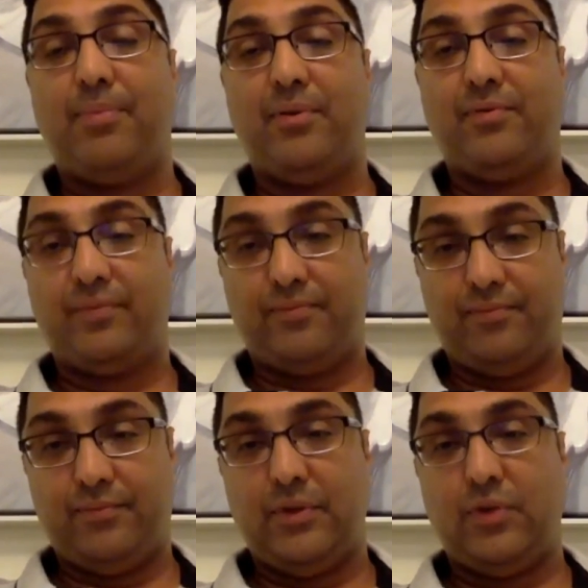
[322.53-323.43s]
of
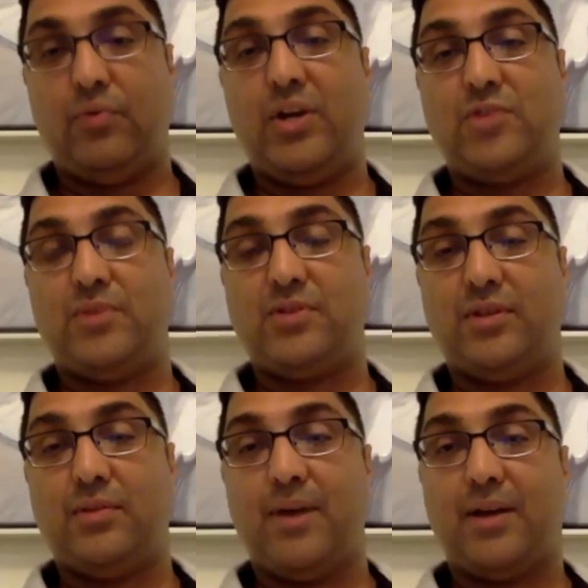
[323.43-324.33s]
arrangements in the
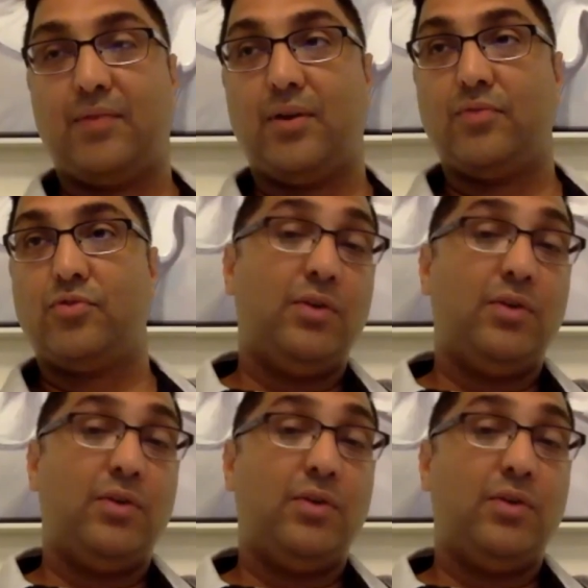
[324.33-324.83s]
background.